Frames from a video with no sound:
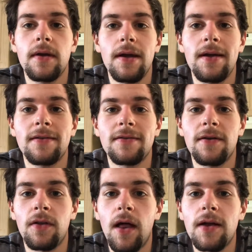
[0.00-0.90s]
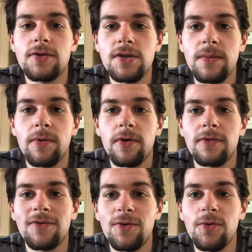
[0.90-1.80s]
it's a lot cheaper
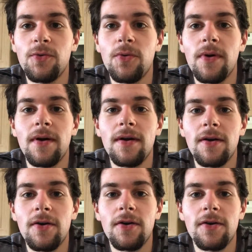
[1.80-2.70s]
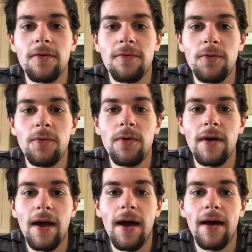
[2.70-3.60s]
to cook your food
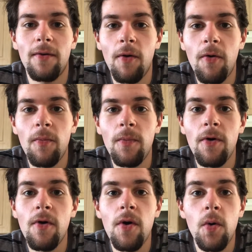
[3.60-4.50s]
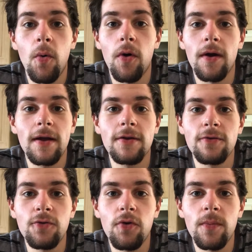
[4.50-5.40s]
at home or in your
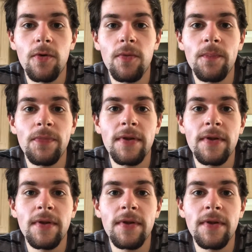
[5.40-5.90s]
dorm room.